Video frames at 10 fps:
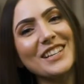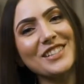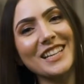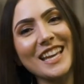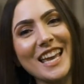
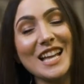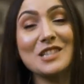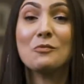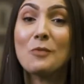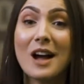Adventure
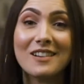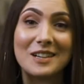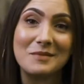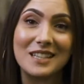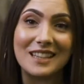Kids,
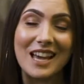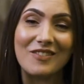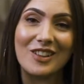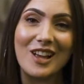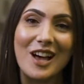welcome to
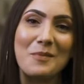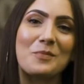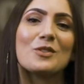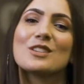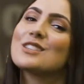Level
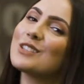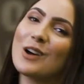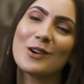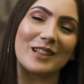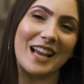Up. We're
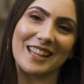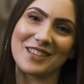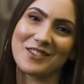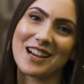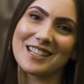so glad that
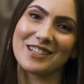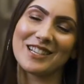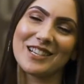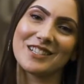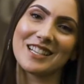you guys are
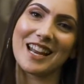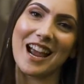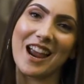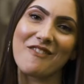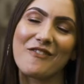here
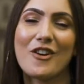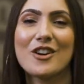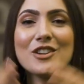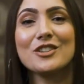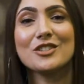tonight
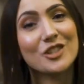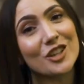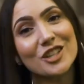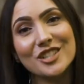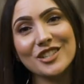for your
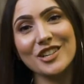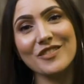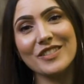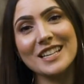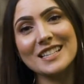church
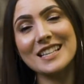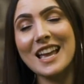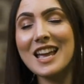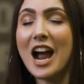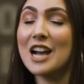service.
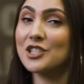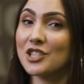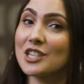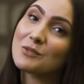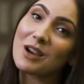I
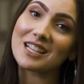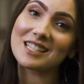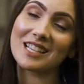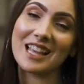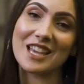just
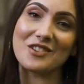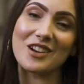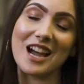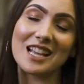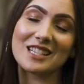wanted to let you
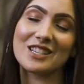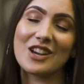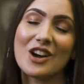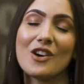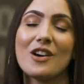guys
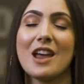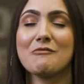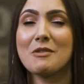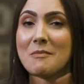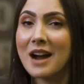know
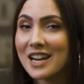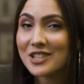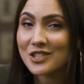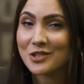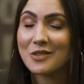and
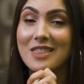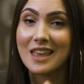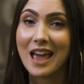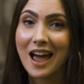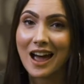remind you
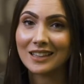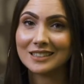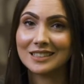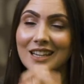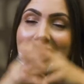
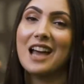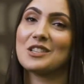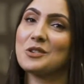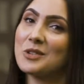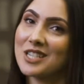that
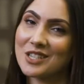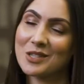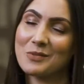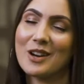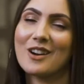as
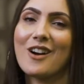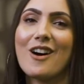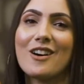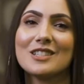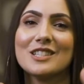Christians, we are
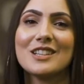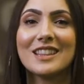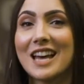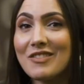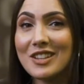called to
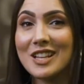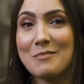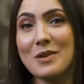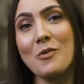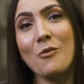level
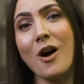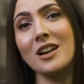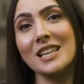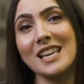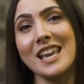up by
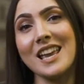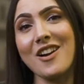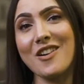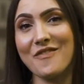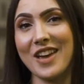walking in
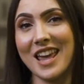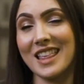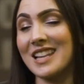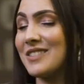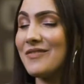our faith
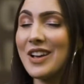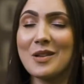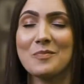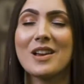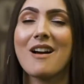and
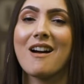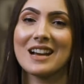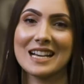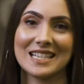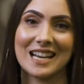developing
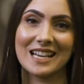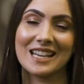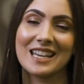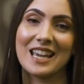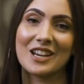our
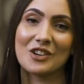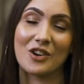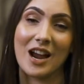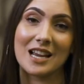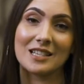identity in
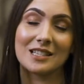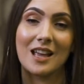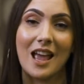Christ.